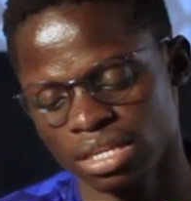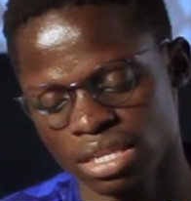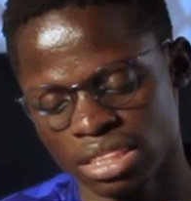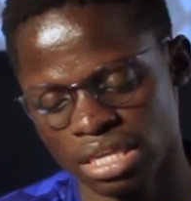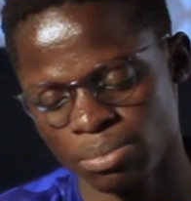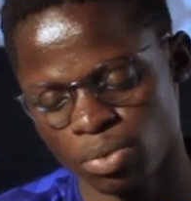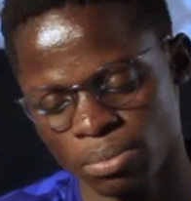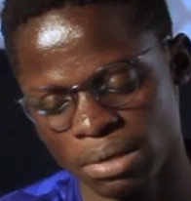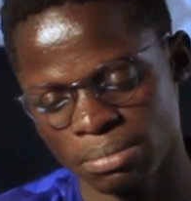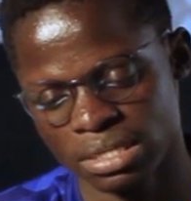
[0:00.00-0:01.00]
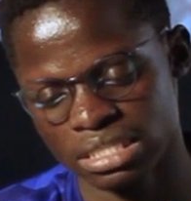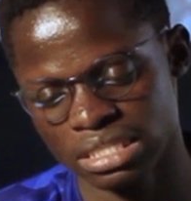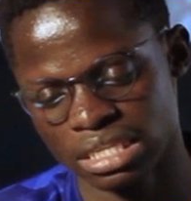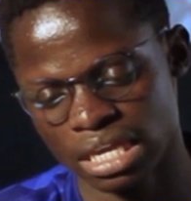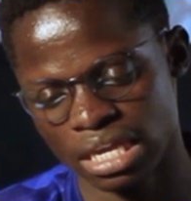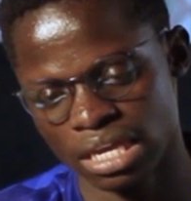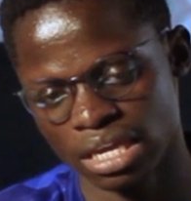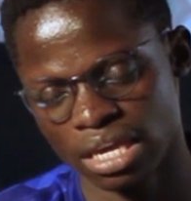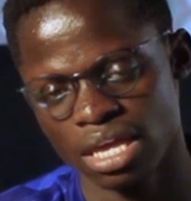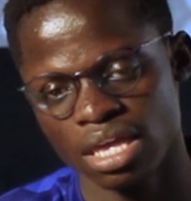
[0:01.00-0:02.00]
The third problem I'd
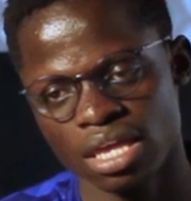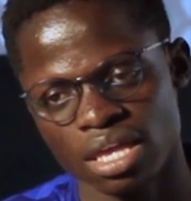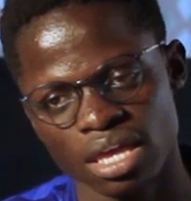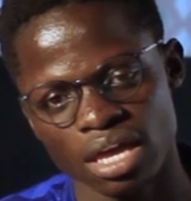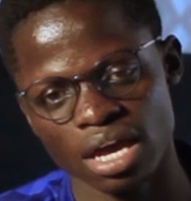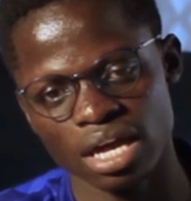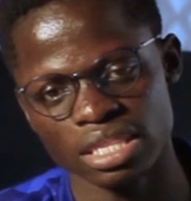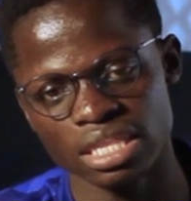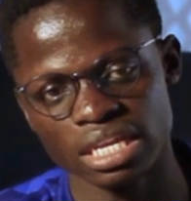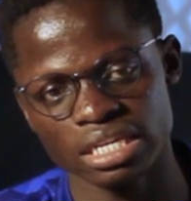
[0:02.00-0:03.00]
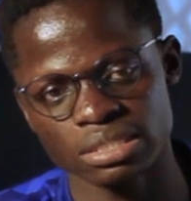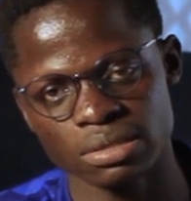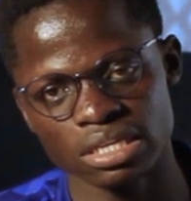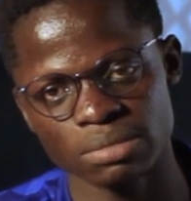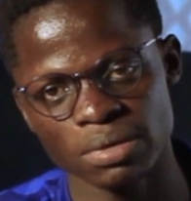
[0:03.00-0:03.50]
say, other than it